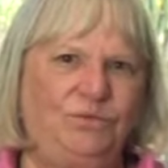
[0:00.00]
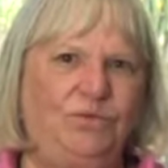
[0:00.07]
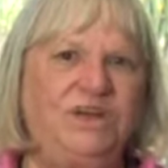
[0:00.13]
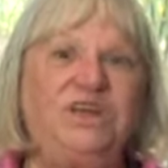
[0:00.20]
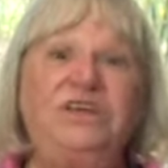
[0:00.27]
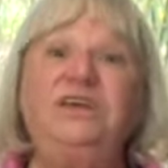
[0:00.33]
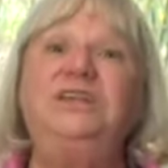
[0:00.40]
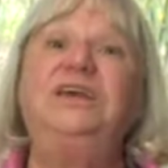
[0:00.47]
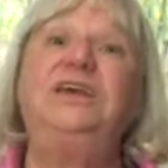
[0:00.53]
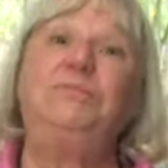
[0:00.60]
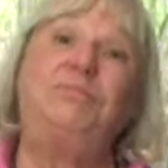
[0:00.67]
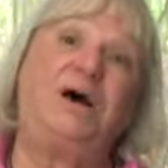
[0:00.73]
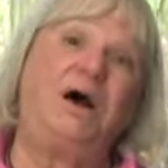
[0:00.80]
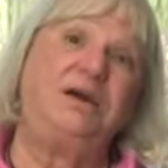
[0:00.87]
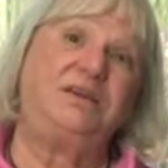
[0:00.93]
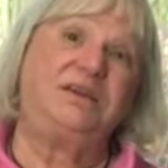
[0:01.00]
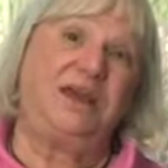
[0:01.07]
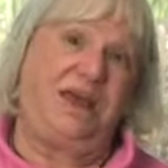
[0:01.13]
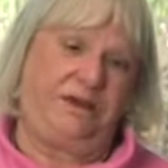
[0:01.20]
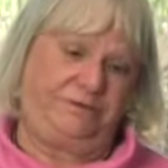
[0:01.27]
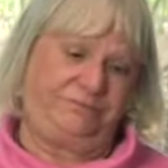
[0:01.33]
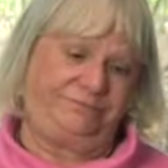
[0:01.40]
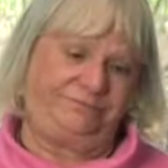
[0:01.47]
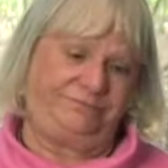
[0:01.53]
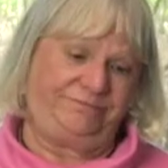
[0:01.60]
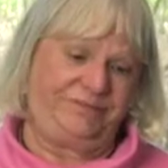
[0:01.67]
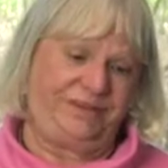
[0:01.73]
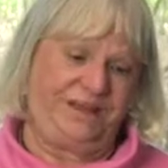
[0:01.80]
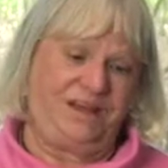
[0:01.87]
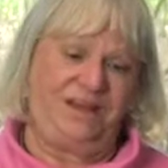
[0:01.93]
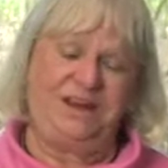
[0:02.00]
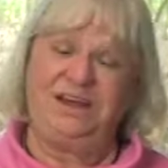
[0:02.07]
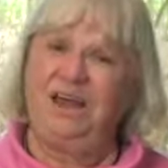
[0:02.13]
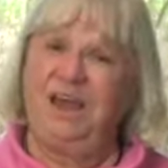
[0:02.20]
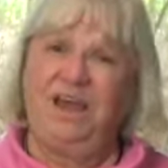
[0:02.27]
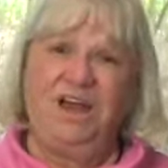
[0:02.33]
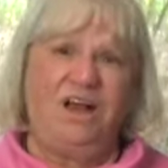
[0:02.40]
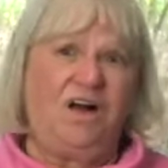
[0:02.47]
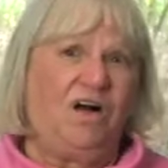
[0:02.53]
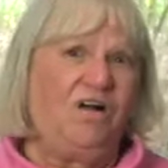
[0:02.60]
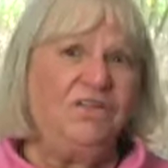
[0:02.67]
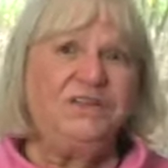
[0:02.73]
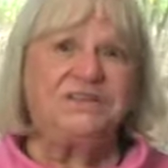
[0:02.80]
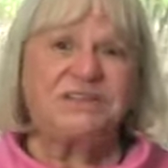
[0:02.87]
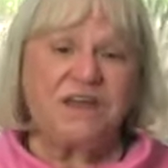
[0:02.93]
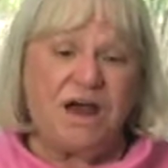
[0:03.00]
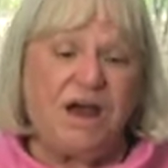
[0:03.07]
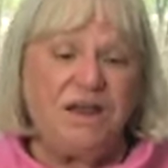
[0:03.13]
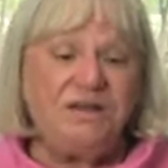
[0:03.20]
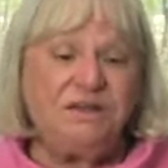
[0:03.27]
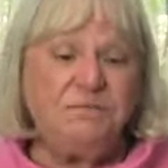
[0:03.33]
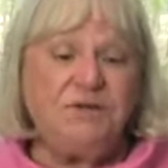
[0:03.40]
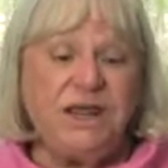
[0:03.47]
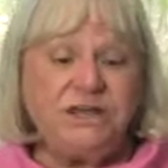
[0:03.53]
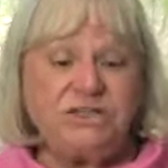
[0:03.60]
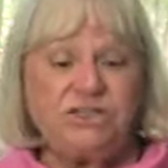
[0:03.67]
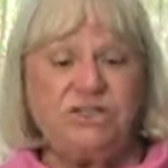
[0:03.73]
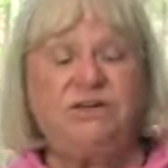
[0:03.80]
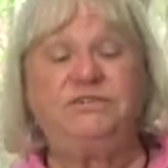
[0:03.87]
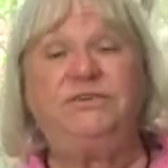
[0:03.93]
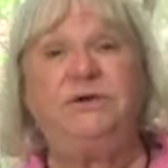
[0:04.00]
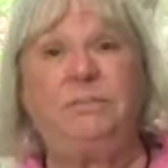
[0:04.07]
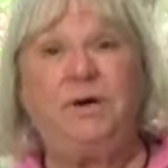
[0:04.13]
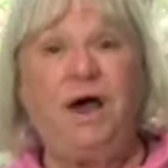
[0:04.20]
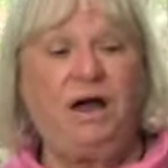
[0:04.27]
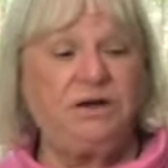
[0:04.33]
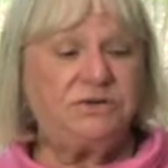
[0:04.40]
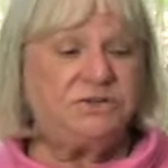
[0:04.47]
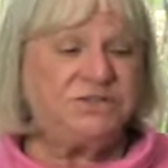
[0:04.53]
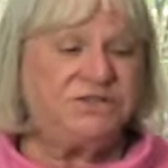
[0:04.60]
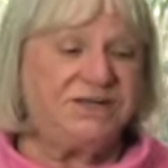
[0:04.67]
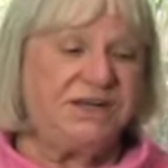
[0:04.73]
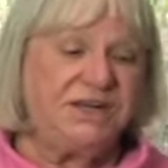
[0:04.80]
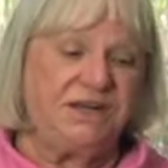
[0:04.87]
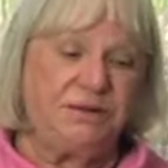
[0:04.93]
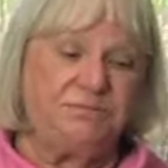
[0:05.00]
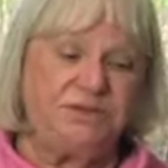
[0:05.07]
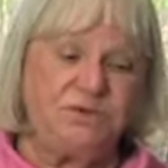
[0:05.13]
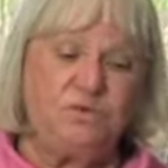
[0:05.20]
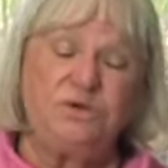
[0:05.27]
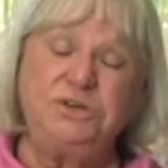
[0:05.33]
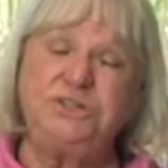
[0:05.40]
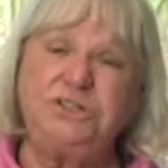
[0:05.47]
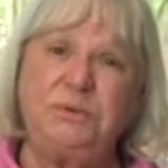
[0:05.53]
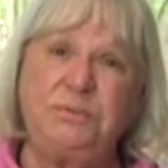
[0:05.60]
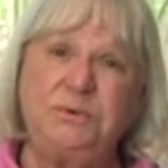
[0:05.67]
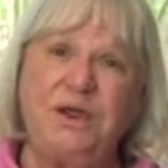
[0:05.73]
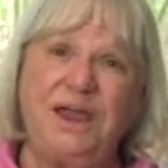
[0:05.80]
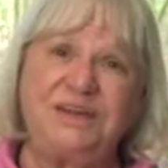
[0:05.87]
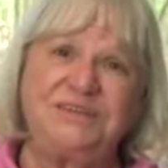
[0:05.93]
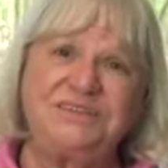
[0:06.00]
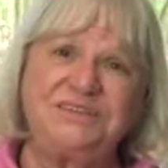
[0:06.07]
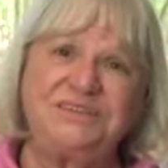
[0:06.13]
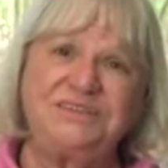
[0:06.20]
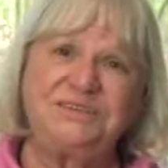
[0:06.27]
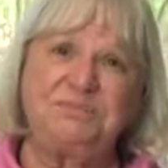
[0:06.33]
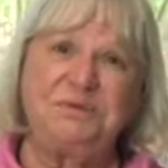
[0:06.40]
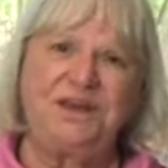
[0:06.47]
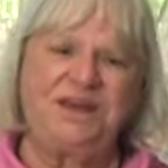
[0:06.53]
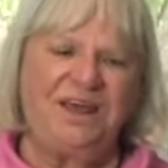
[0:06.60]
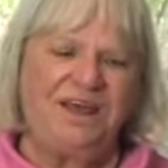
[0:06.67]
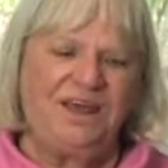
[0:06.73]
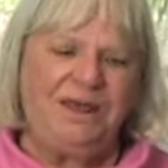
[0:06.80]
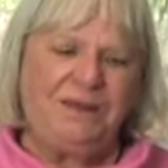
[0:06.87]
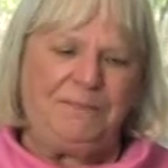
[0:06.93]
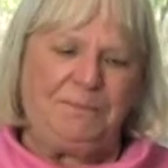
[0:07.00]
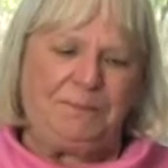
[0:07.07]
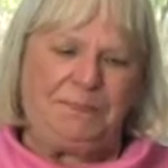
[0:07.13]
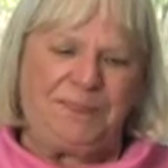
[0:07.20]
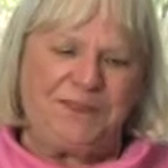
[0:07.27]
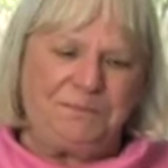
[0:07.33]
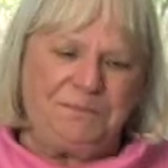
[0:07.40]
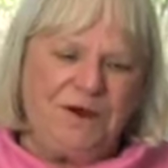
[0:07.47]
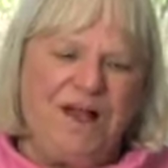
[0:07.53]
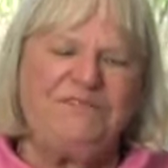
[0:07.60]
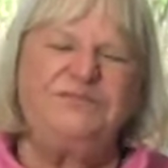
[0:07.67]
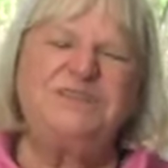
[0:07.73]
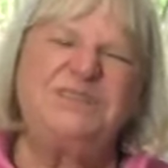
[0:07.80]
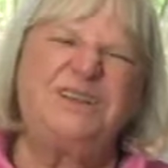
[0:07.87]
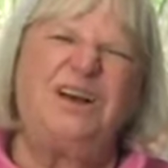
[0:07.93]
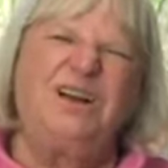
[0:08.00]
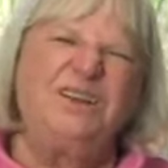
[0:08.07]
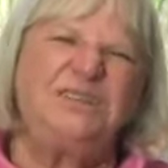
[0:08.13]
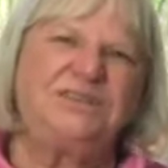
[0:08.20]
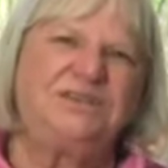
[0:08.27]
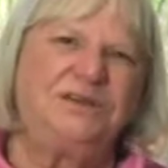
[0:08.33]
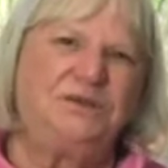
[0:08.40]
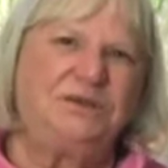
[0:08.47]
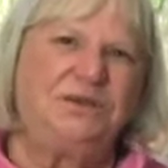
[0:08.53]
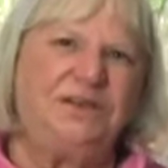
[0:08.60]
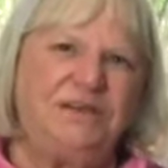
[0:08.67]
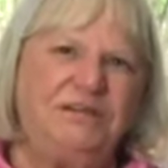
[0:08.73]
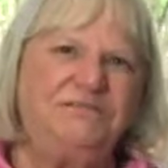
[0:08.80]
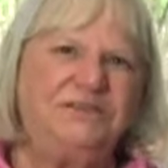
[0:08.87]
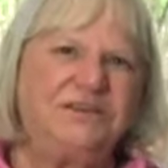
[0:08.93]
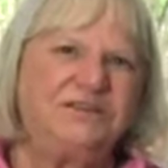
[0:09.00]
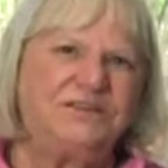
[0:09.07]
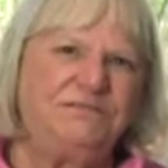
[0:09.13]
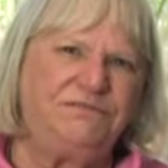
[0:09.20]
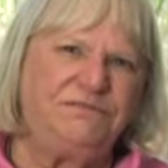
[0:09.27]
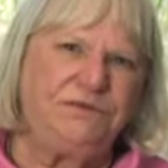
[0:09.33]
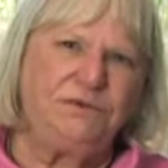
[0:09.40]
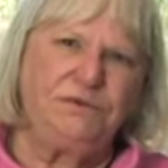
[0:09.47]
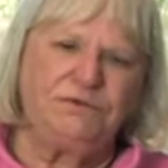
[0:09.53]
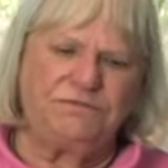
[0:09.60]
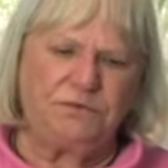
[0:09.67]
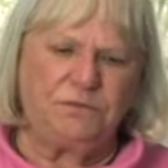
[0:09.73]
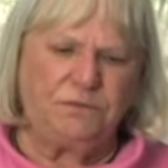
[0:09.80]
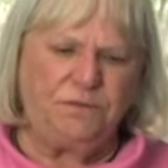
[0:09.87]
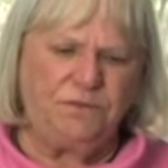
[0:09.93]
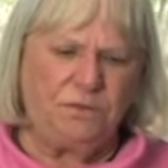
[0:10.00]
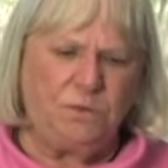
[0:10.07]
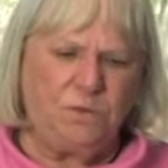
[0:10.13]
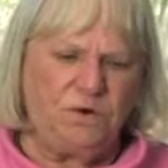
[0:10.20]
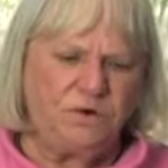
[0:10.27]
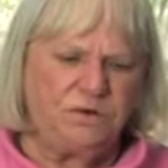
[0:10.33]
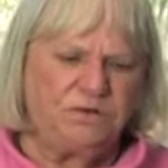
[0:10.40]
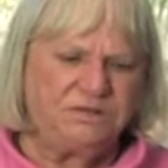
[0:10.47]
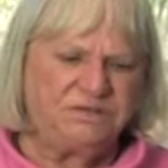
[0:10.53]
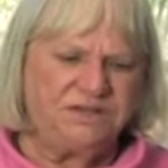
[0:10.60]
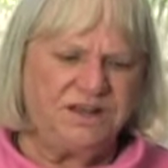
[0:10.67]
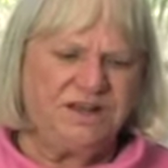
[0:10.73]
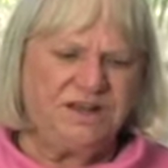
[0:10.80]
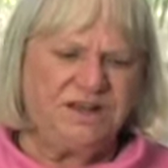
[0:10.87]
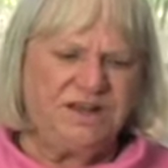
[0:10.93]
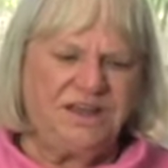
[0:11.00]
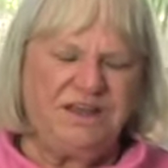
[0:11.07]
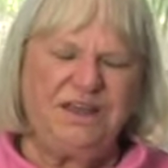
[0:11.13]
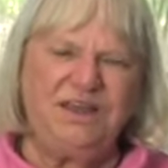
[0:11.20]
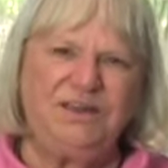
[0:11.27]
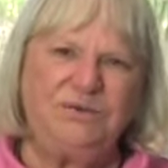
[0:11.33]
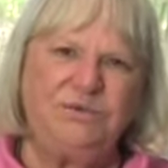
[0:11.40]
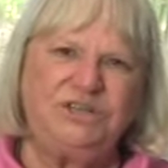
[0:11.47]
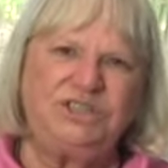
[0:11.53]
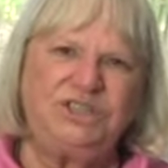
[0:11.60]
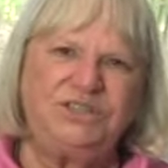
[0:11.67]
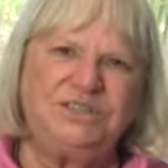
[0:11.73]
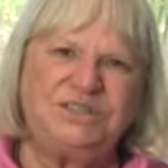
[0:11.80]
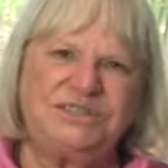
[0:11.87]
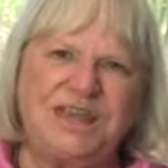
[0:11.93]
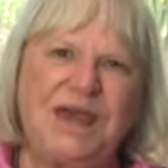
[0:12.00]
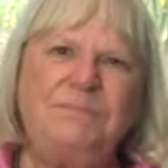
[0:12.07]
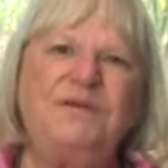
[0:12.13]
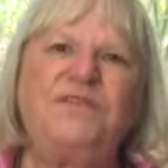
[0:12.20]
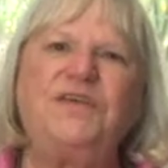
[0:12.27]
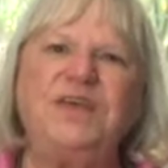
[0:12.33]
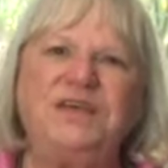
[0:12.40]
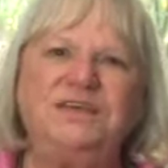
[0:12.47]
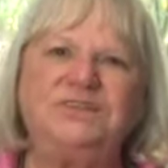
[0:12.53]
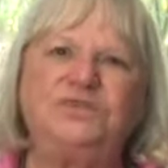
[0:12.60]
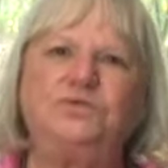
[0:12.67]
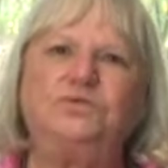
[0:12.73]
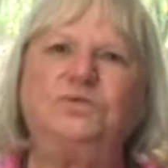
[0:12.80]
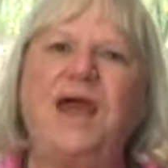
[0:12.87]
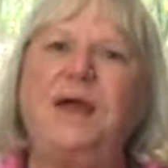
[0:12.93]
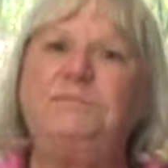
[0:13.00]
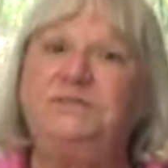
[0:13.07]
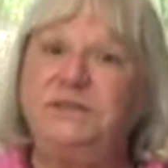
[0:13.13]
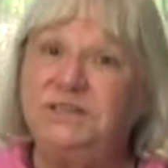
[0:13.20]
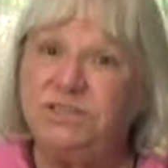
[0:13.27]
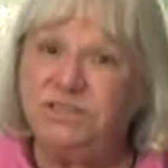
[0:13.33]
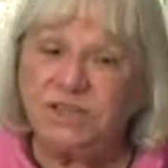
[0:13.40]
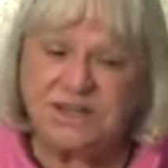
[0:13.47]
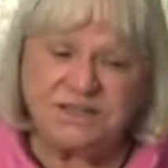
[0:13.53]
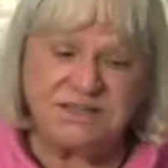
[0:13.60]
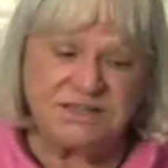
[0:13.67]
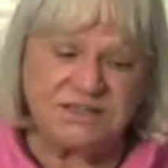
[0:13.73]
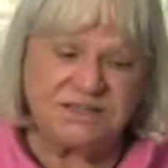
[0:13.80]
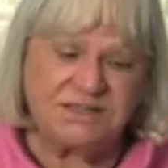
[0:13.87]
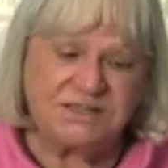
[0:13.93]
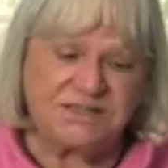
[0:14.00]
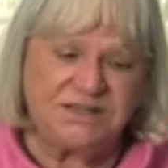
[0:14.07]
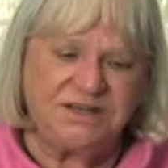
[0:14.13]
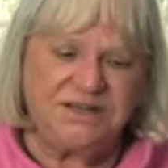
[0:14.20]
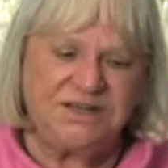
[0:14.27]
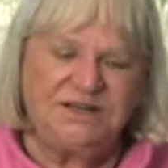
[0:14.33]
We could get bogged down in all this condemnation of hypocrisy and empty worship practices, but the prophets also give us a view of the world in which Sabbath is wrapped in justice.